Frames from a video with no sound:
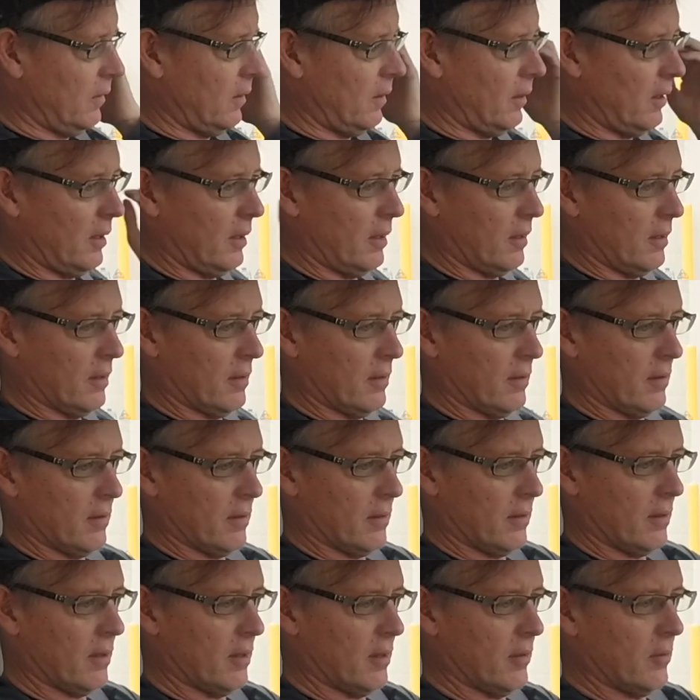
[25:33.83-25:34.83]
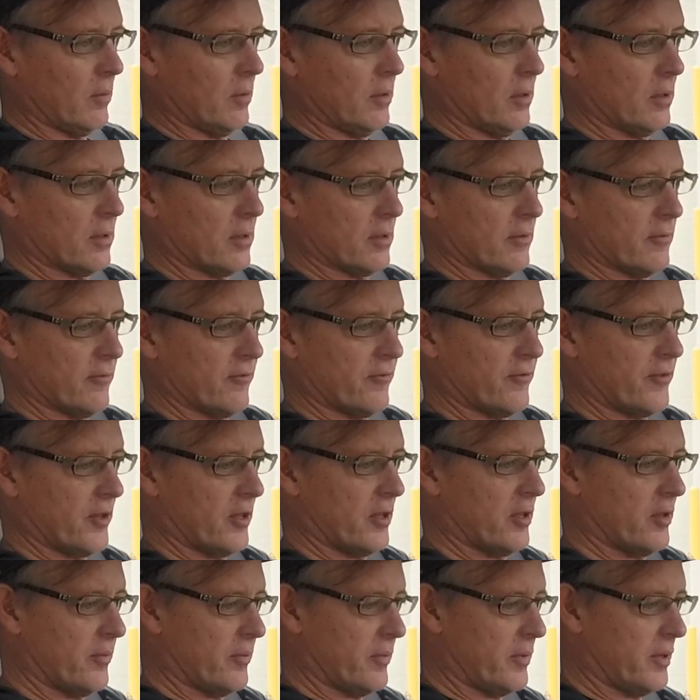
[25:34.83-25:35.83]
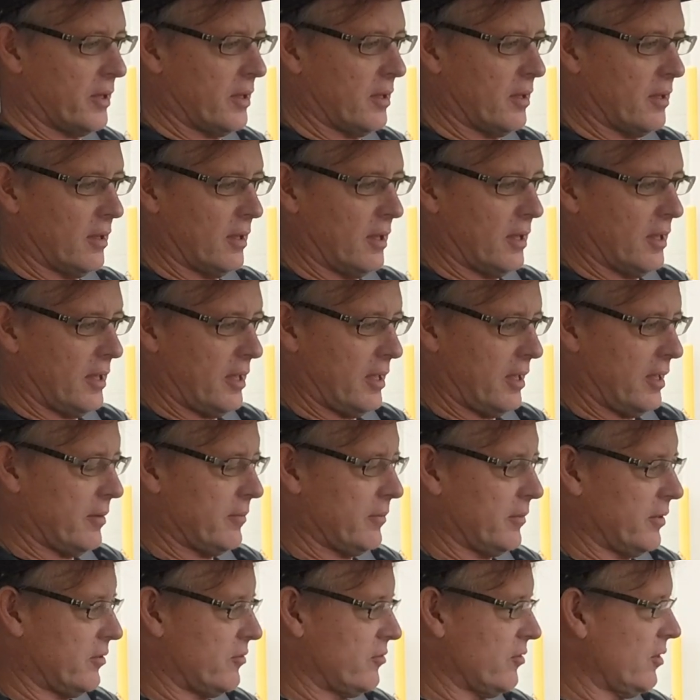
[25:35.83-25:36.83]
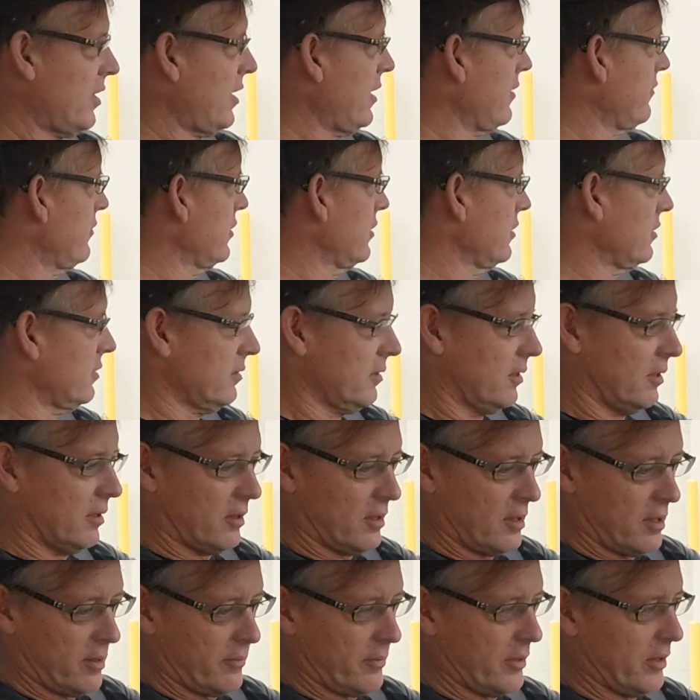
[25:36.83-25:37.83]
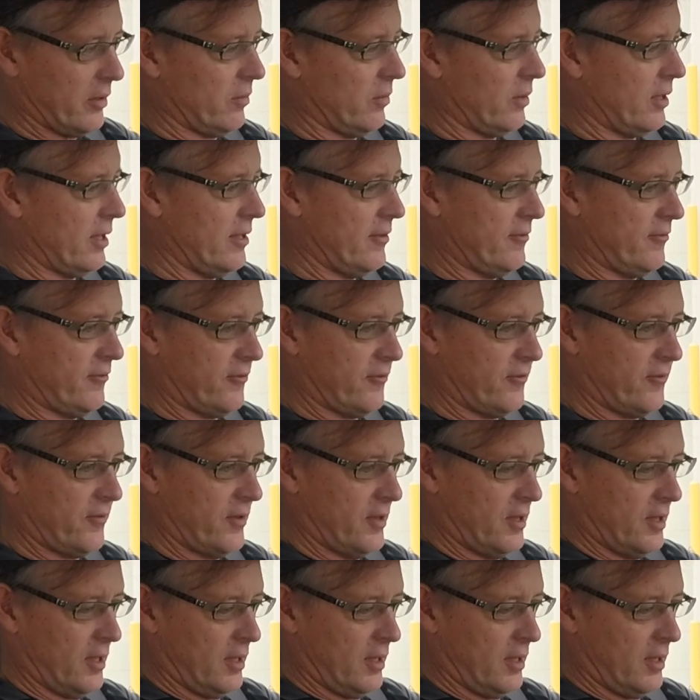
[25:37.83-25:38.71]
And I will confirm that I am the driver and not my wife.